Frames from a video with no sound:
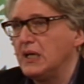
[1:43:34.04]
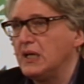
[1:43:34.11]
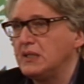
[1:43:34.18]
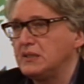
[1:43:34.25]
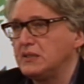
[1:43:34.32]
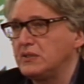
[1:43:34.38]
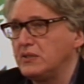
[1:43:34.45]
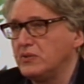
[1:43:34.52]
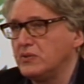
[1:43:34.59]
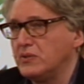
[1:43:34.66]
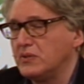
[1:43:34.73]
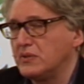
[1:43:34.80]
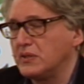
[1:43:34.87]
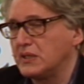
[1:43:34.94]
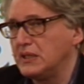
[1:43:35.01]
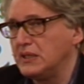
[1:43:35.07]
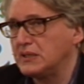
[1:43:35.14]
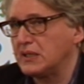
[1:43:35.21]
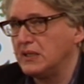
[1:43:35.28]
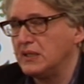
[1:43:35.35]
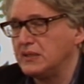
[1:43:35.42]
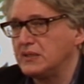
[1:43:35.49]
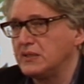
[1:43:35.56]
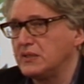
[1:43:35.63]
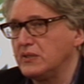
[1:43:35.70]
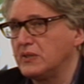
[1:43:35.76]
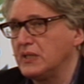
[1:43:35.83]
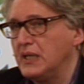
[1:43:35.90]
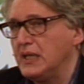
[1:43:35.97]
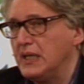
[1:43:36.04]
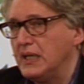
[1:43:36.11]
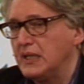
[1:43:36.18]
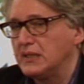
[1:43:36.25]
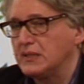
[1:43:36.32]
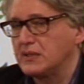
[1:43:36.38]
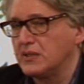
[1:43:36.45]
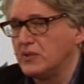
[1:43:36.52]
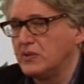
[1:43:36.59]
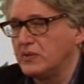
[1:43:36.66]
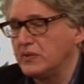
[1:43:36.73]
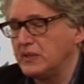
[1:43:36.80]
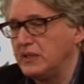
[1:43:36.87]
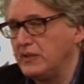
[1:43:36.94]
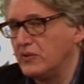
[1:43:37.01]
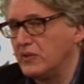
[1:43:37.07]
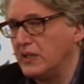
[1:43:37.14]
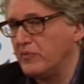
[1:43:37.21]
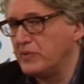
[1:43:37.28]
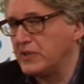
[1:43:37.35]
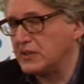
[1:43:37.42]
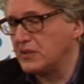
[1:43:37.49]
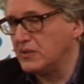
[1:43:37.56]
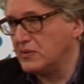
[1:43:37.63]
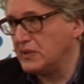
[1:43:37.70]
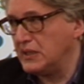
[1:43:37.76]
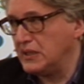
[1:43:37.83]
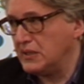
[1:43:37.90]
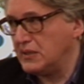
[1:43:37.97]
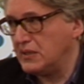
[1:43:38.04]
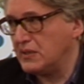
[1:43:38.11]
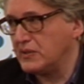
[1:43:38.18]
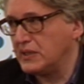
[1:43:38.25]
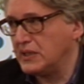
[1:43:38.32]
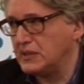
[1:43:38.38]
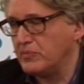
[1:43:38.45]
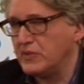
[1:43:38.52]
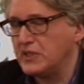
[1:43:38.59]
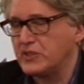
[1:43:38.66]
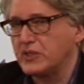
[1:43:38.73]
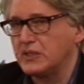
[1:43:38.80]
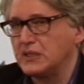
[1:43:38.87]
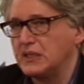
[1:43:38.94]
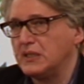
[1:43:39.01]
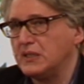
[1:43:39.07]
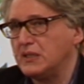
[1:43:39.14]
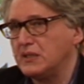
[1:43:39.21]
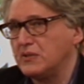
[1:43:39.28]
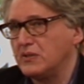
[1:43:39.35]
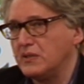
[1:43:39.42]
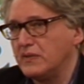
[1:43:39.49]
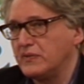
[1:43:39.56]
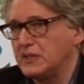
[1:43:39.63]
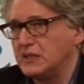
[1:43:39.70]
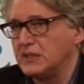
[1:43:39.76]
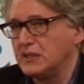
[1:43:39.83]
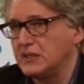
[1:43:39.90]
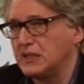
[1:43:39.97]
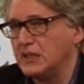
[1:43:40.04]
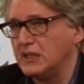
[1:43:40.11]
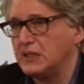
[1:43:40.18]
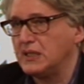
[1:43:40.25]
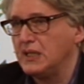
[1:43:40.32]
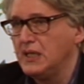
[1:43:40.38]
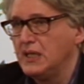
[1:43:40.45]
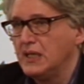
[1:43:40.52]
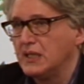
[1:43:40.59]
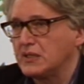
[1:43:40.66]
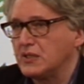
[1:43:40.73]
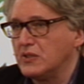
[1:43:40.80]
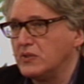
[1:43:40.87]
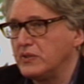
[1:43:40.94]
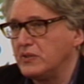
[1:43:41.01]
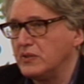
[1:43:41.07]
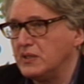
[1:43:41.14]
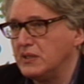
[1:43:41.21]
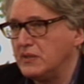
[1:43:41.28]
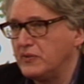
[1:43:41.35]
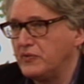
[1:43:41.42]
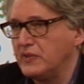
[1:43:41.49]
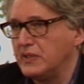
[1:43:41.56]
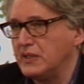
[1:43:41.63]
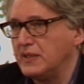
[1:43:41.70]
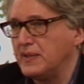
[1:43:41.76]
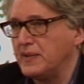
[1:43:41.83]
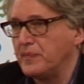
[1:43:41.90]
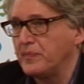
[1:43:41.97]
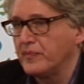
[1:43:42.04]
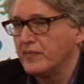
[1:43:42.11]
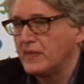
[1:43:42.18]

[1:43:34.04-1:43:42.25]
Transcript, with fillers: attitude, or critical attitude. So you have Breton, yeah, already mentioned that. You have this and that. So you have